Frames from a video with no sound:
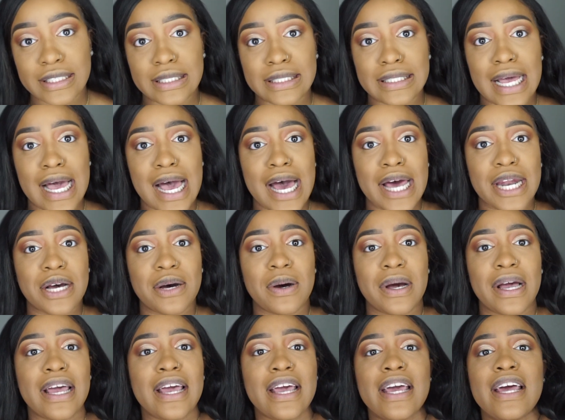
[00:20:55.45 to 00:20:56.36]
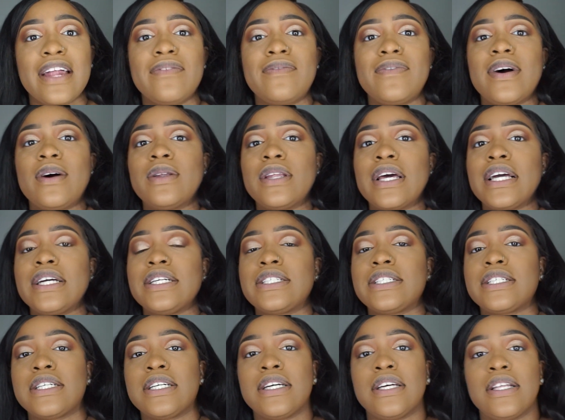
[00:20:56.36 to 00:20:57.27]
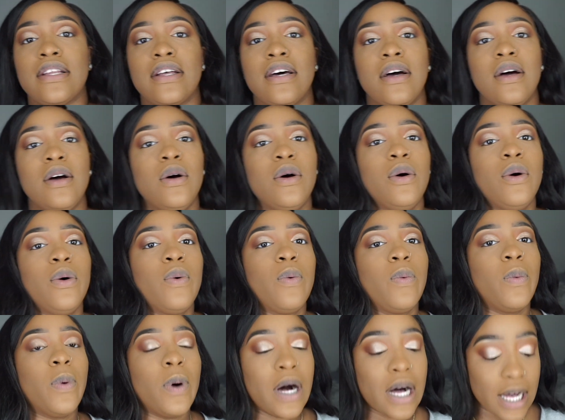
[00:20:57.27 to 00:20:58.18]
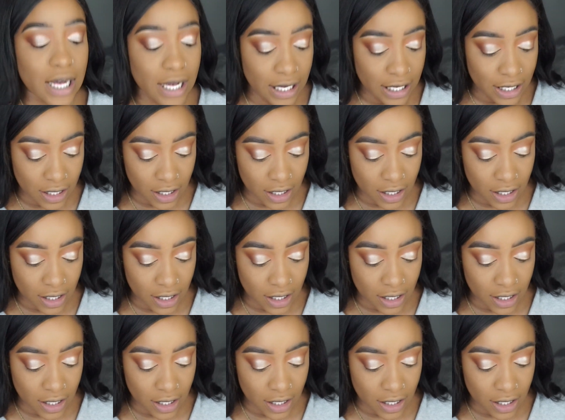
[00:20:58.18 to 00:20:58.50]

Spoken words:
shadow and foundation. What?